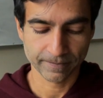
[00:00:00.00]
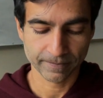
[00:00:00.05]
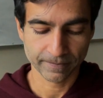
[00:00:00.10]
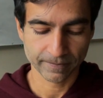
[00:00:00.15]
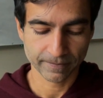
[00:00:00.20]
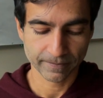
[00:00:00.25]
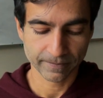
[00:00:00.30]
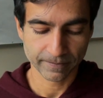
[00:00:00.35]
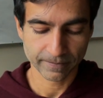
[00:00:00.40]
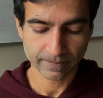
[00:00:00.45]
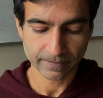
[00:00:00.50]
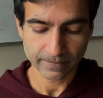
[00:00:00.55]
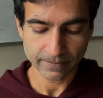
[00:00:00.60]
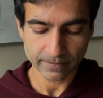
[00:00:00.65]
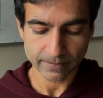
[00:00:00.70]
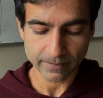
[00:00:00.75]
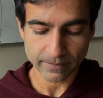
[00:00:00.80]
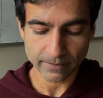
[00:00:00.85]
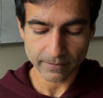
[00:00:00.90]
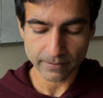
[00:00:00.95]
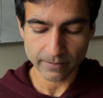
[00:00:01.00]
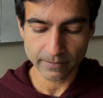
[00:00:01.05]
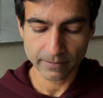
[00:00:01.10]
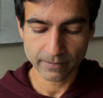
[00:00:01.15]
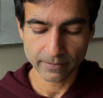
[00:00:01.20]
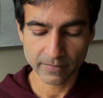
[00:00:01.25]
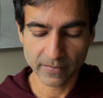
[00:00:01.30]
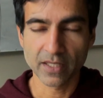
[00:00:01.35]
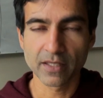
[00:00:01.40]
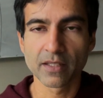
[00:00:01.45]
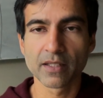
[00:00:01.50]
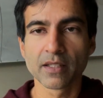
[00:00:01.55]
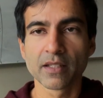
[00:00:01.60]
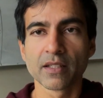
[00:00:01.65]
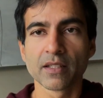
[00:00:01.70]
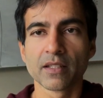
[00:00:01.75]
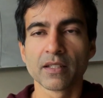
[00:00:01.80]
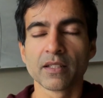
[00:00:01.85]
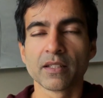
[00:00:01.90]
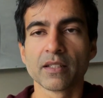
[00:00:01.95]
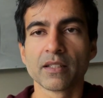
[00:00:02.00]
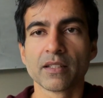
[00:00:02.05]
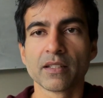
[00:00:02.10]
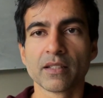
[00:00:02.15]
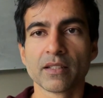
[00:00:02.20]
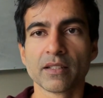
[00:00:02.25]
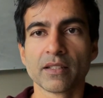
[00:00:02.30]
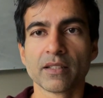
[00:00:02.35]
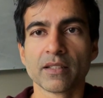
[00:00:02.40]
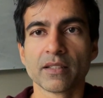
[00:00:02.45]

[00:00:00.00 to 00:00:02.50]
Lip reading: No one is speaking in this clip.